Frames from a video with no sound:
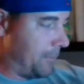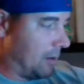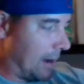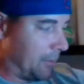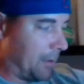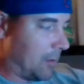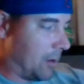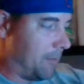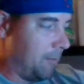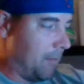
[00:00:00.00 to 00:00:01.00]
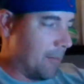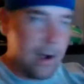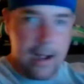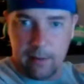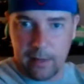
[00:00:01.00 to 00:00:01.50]
cricothyroid
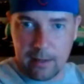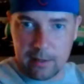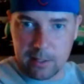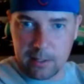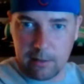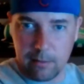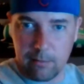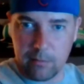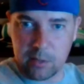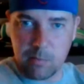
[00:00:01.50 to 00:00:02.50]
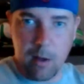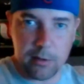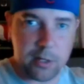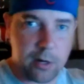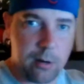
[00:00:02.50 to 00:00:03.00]
membrane is like just a little small
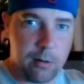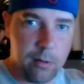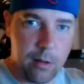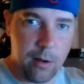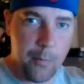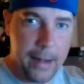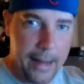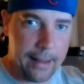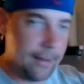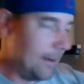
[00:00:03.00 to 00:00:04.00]
circle opening.